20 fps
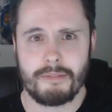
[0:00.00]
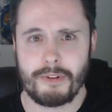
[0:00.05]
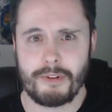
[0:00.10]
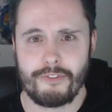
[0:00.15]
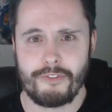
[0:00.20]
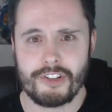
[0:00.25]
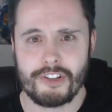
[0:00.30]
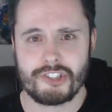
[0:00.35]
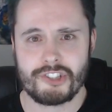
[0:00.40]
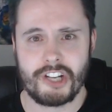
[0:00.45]
my
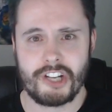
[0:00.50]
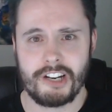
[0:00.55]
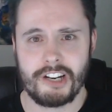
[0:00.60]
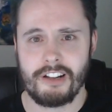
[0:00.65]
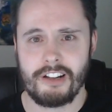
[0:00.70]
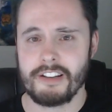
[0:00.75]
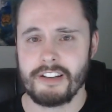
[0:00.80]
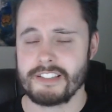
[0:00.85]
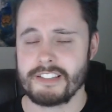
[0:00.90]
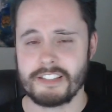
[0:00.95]
first channel
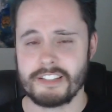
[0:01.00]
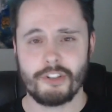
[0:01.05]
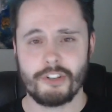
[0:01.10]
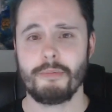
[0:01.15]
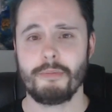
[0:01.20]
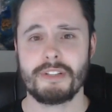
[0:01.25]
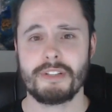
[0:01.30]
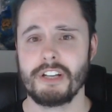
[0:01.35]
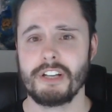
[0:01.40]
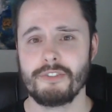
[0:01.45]
art is I
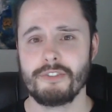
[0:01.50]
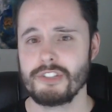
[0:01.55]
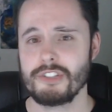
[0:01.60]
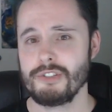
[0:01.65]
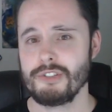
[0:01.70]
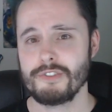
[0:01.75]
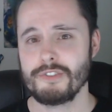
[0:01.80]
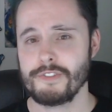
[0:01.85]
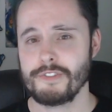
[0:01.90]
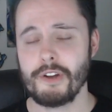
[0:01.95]
taught myself to
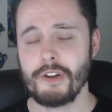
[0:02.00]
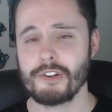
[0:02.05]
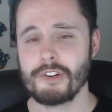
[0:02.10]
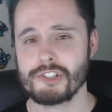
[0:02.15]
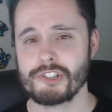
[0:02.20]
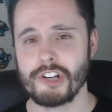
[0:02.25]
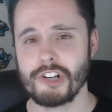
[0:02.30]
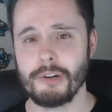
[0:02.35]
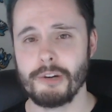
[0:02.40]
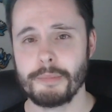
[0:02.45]
use
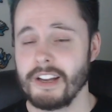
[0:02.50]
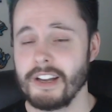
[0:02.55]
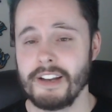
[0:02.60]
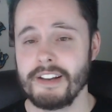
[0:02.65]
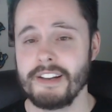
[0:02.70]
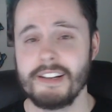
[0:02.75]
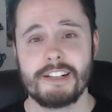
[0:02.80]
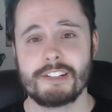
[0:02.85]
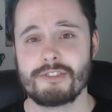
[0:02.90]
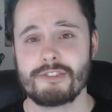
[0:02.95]
Photoshop
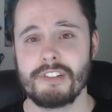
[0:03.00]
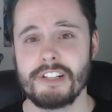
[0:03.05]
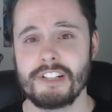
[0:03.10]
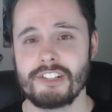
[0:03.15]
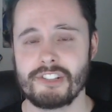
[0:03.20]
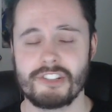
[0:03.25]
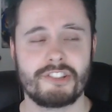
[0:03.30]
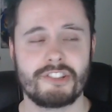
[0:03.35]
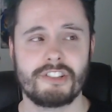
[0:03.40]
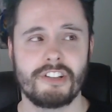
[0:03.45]
and literally
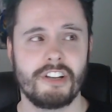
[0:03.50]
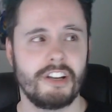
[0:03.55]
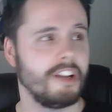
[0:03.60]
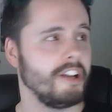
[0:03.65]
just